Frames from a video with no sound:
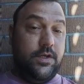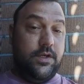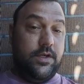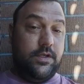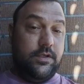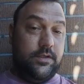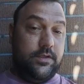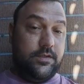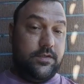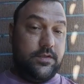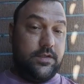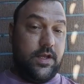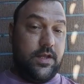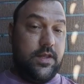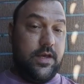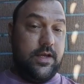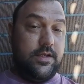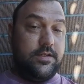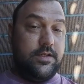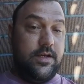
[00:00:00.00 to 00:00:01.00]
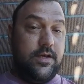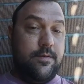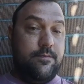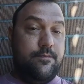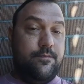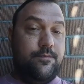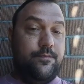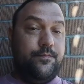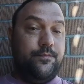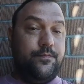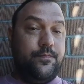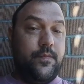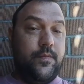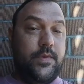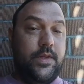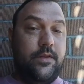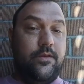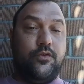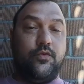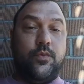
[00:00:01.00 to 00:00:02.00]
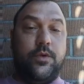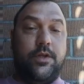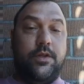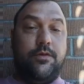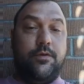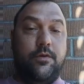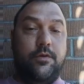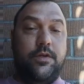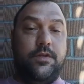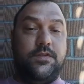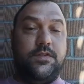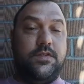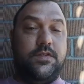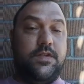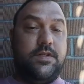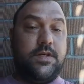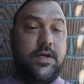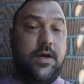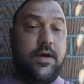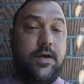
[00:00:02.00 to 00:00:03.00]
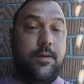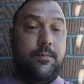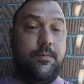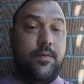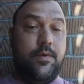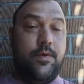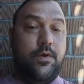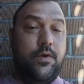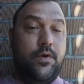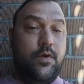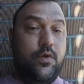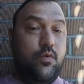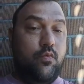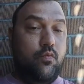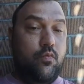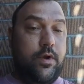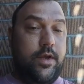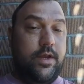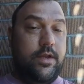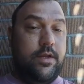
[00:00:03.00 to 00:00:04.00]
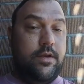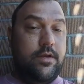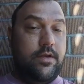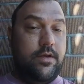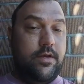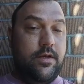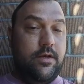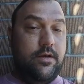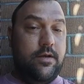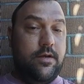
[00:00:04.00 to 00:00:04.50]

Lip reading: Let's say that the 2030s is a time when